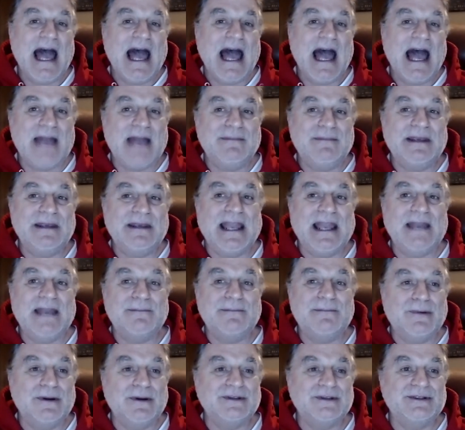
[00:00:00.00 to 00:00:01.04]
I became
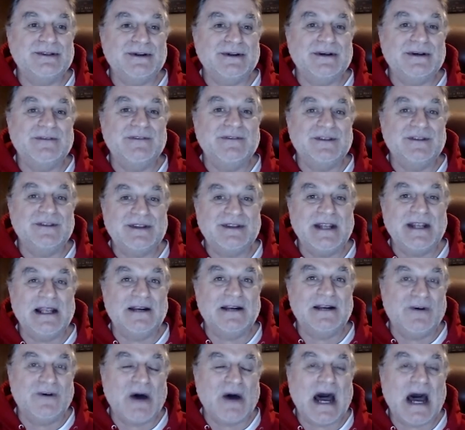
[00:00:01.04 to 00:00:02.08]
prisoner of the state
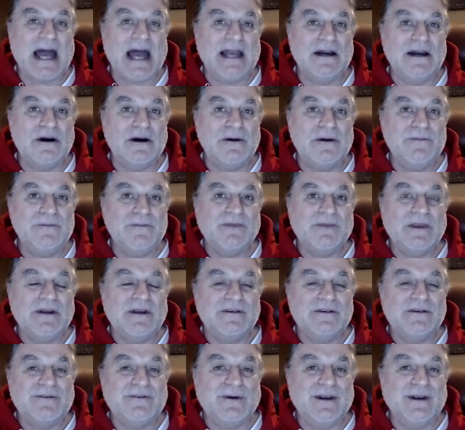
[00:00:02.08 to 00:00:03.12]
of Ohio
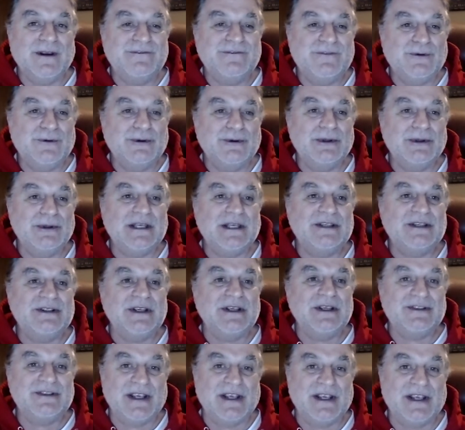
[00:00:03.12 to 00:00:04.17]
for a foolish
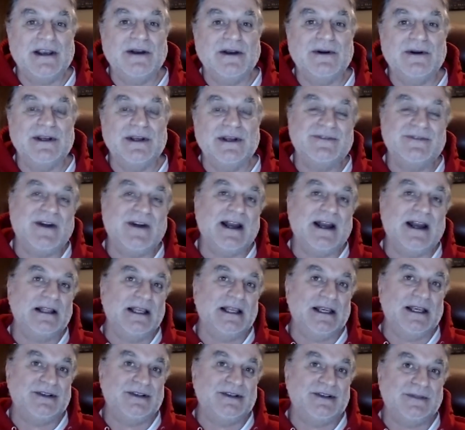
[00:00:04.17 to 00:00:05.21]
securities
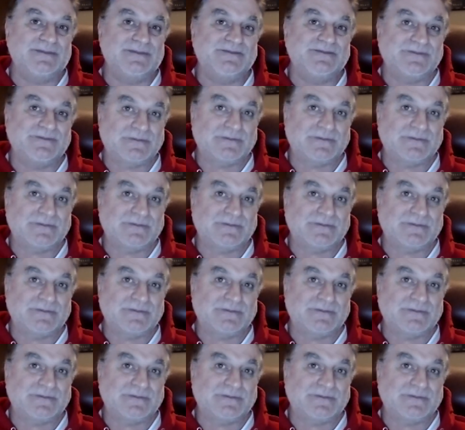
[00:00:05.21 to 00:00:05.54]
violation